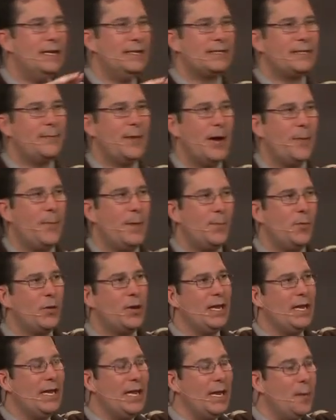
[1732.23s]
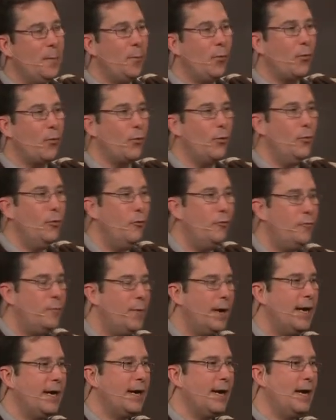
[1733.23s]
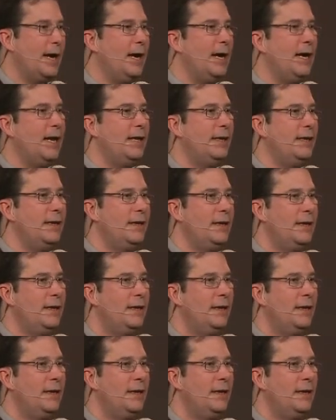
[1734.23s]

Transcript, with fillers: somehow people can get approved by God.